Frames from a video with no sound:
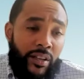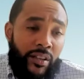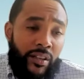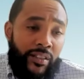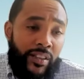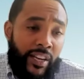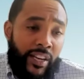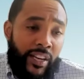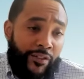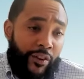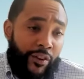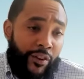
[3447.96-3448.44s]

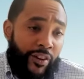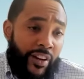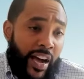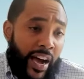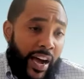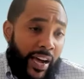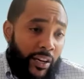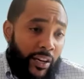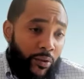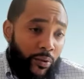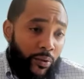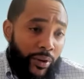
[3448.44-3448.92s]
then if you're
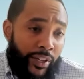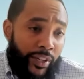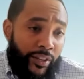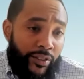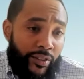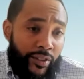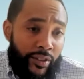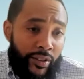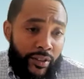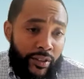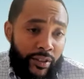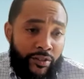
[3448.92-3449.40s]
not going
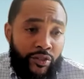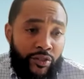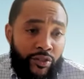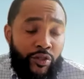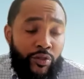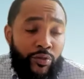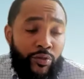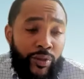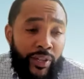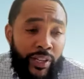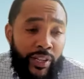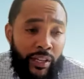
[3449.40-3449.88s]
to
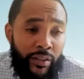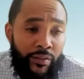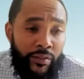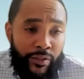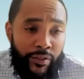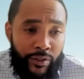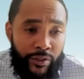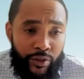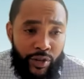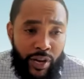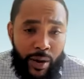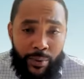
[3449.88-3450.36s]
screen
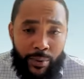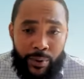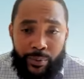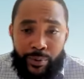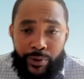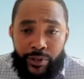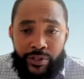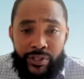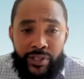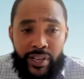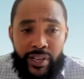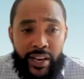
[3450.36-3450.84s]
for trauma
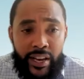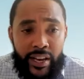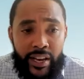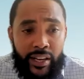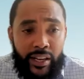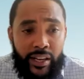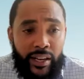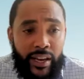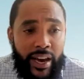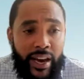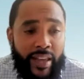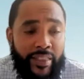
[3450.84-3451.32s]
per
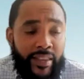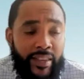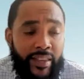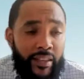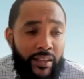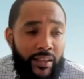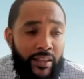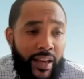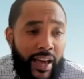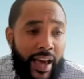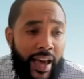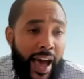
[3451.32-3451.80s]
se, I
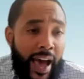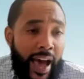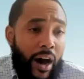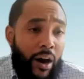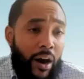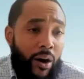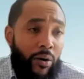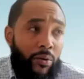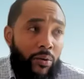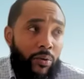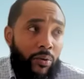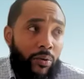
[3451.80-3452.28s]
think
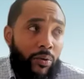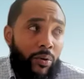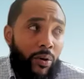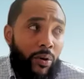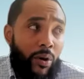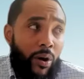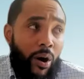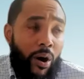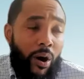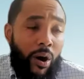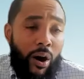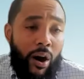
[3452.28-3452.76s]
how
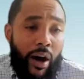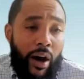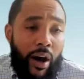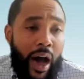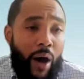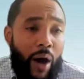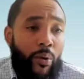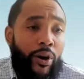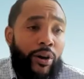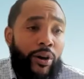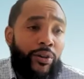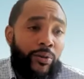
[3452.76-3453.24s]

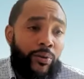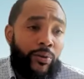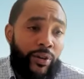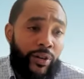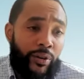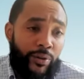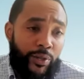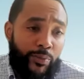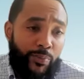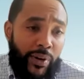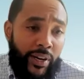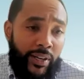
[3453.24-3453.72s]
are you going
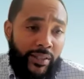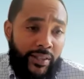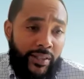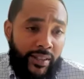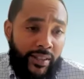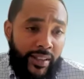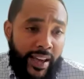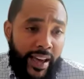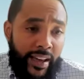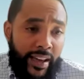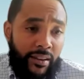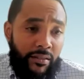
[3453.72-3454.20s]
to respond to
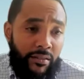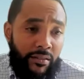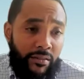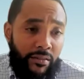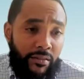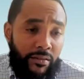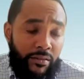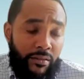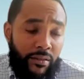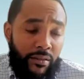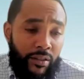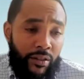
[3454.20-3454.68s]
that,
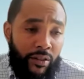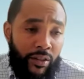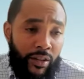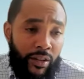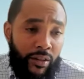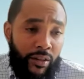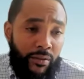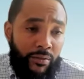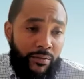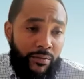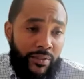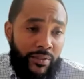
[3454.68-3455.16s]

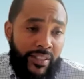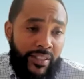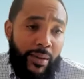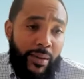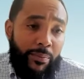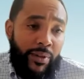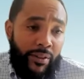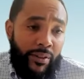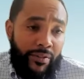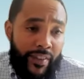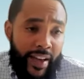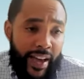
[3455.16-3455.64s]

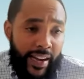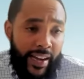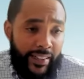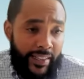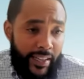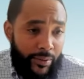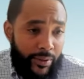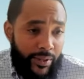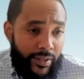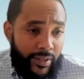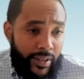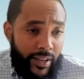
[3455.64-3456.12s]
statement of fact,
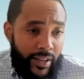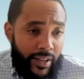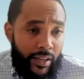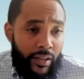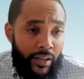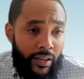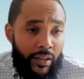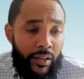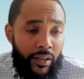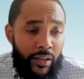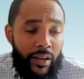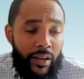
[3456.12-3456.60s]
I would say?